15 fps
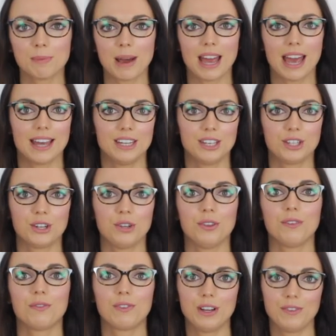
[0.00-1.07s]
up I headed to the
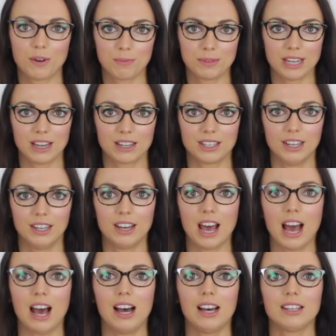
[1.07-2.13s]
free from section,
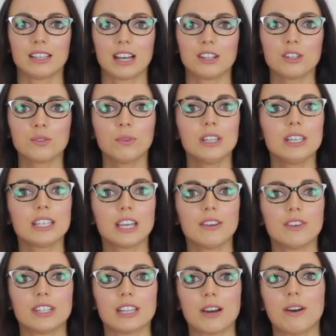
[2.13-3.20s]
and I just wanted to give
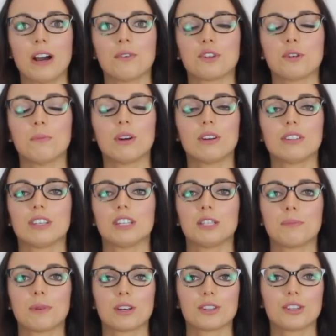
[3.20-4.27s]
a shout out to Morrison's
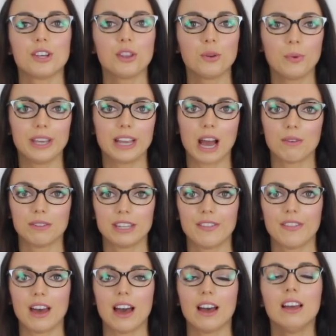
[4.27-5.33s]
because the other week I was
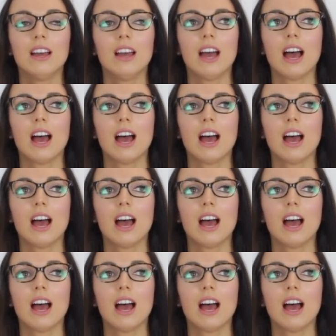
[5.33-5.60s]
in there,